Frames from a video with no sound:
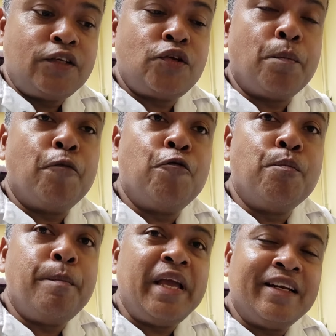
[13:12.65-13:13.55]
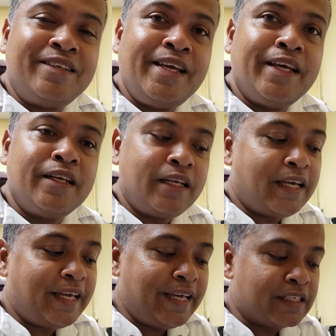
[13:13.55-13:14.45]
to maintain
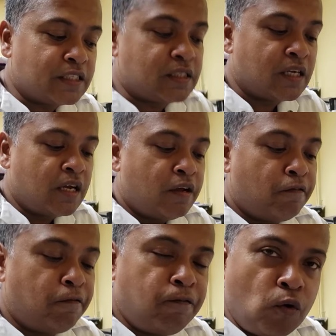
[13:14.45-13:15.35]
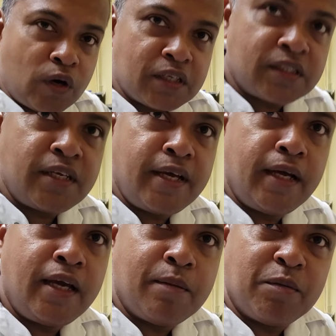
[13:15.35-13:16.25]
its
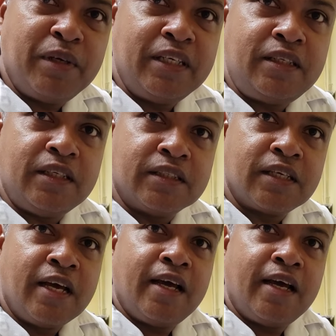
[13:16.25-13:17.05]
focusing capabilities